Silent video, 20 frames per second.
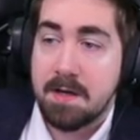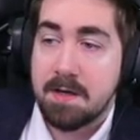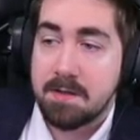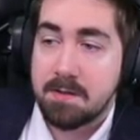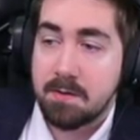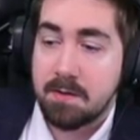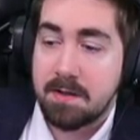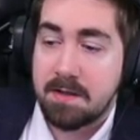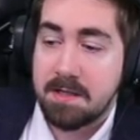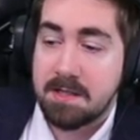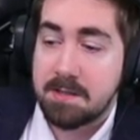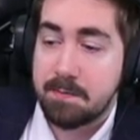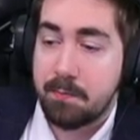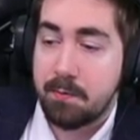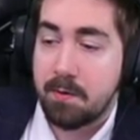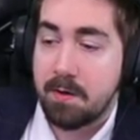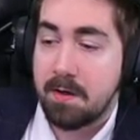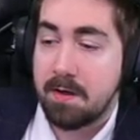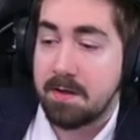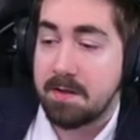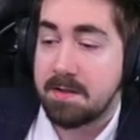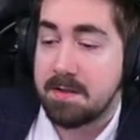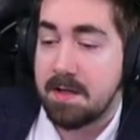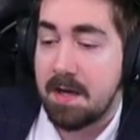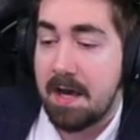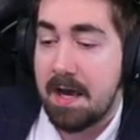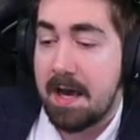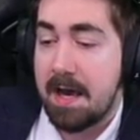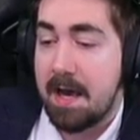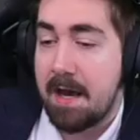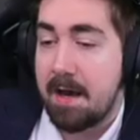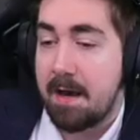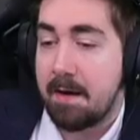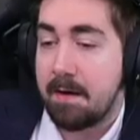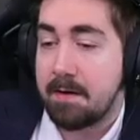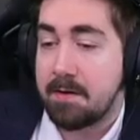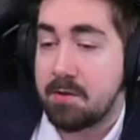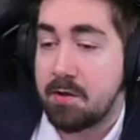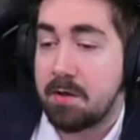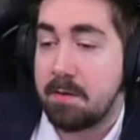So at this point,
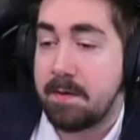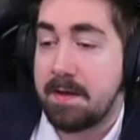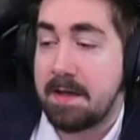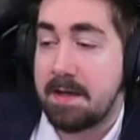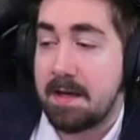try to be